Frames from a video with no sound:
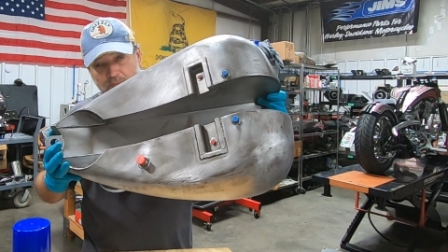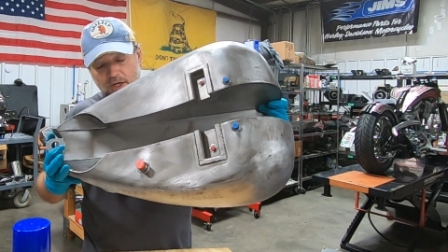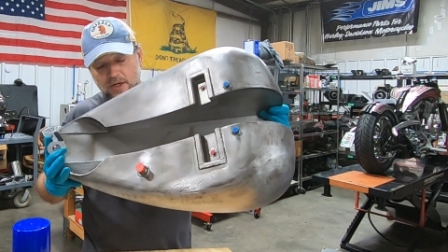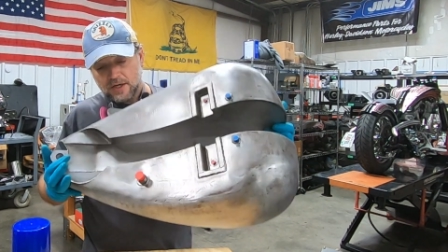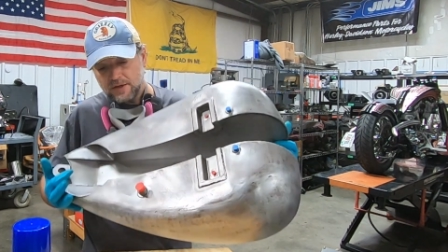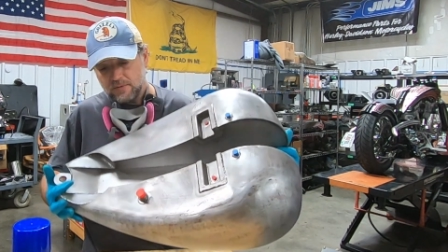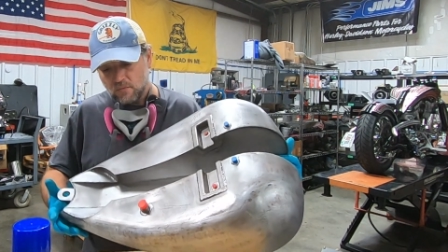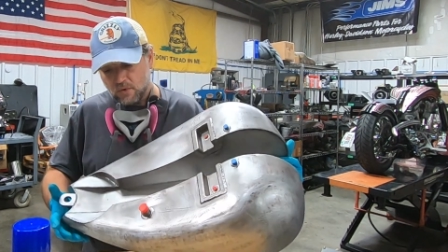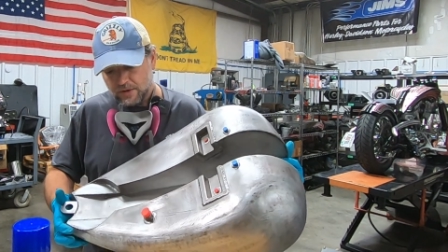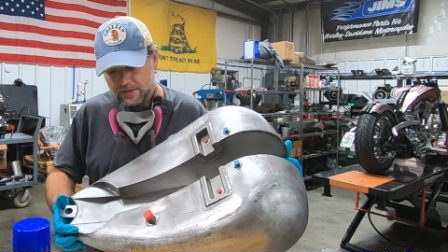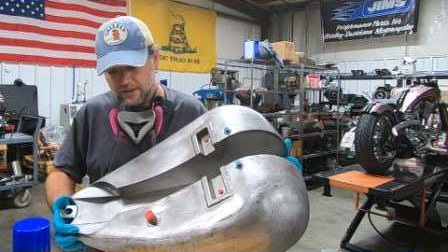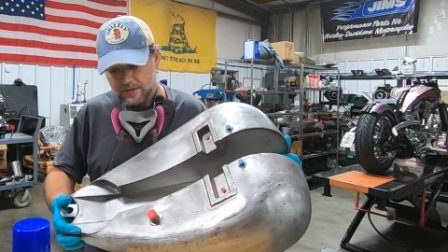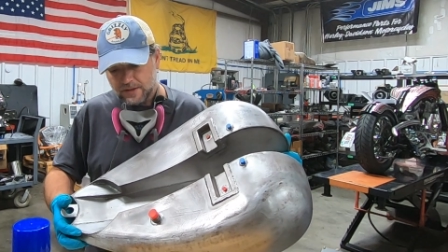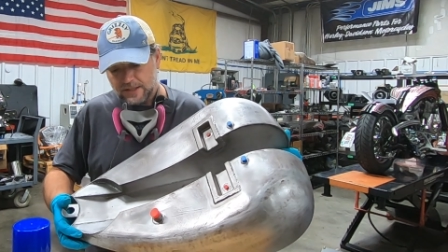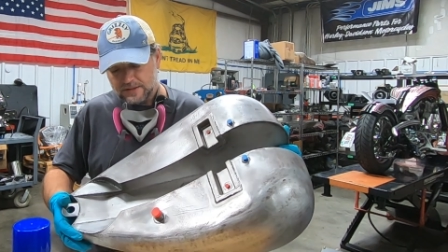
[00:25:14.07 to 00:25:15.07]
All right, one
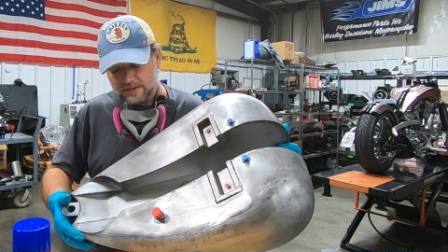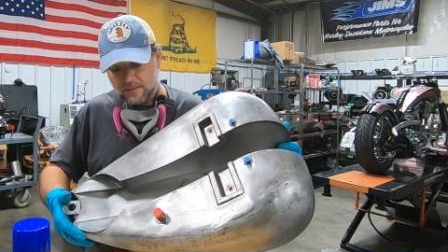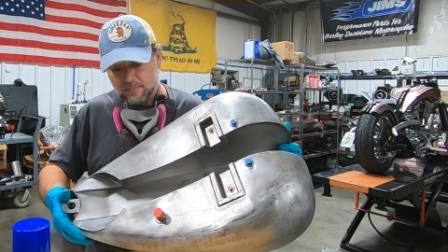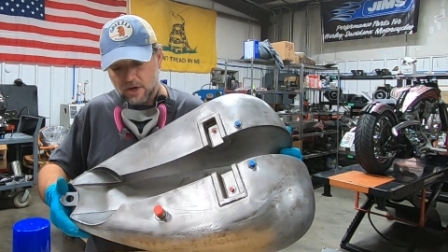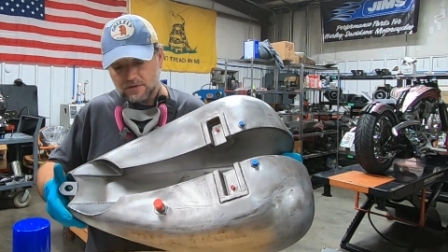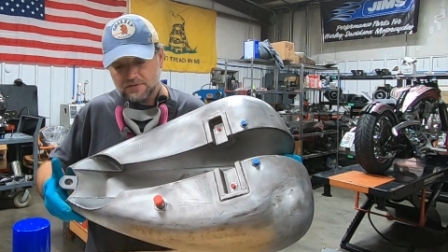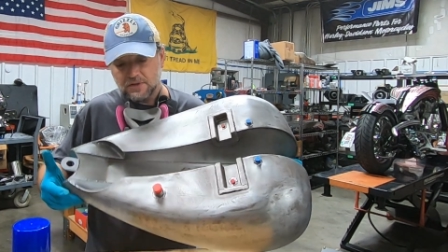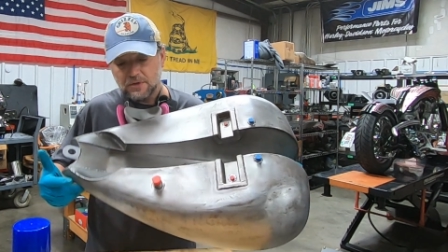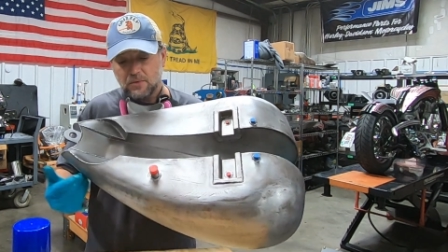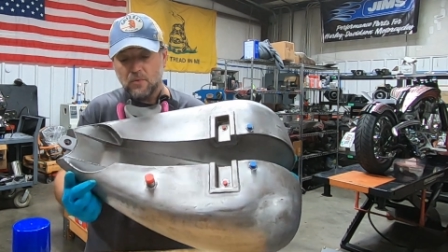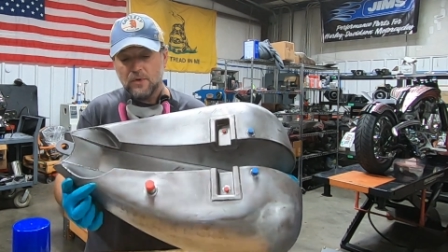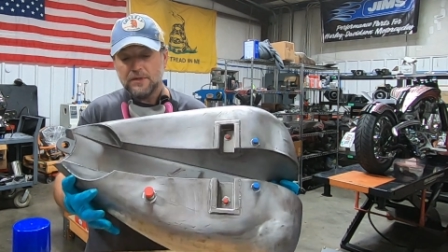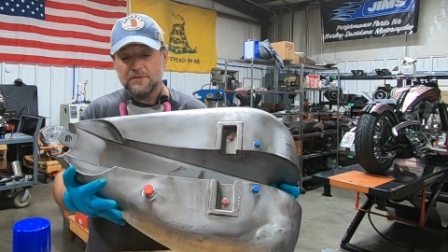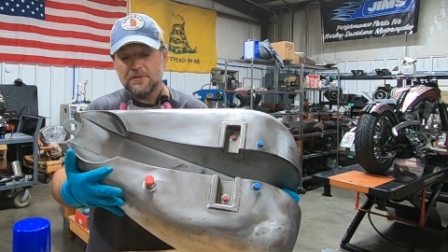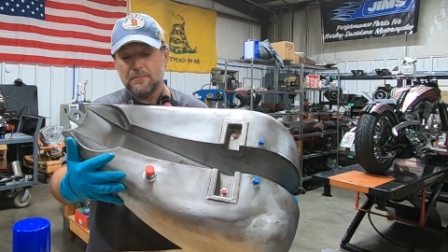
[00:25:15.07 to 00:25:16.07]
of the things I'm also
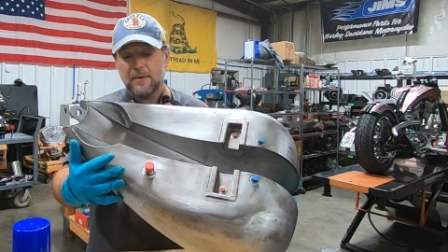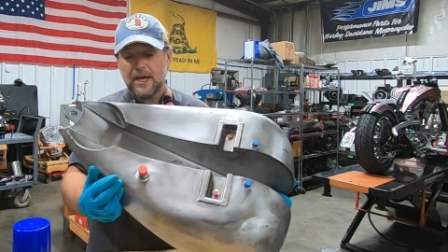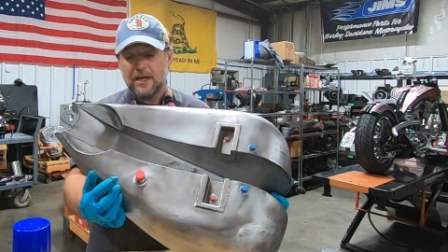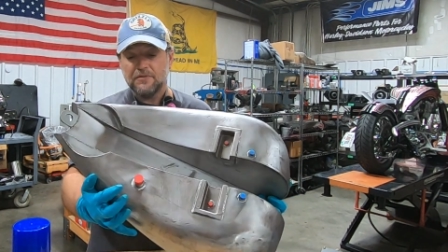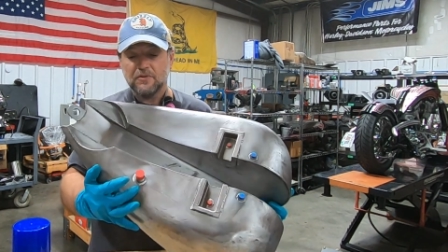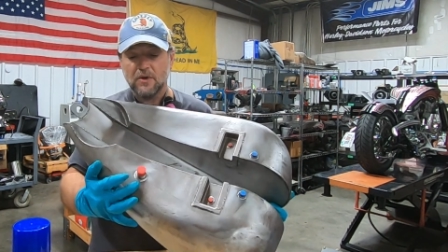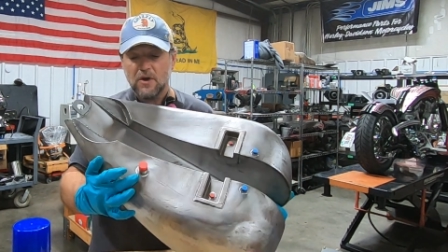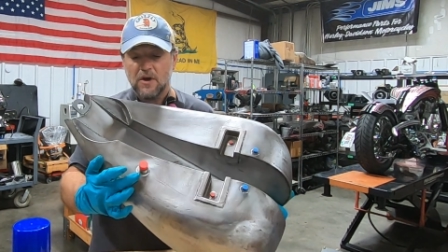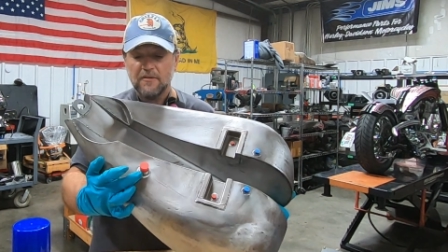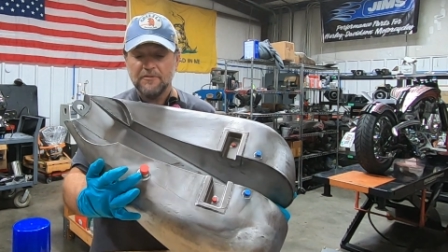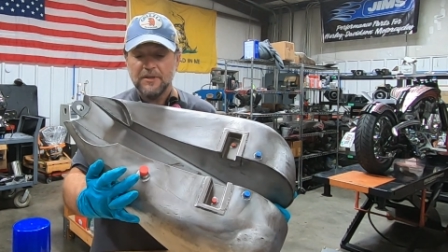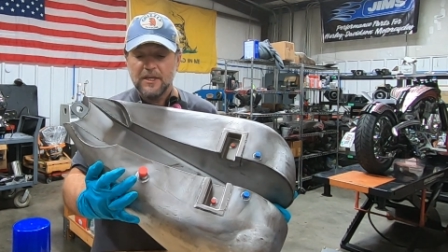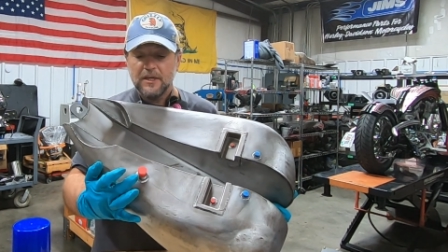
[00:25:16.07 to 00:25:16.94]
going to mask off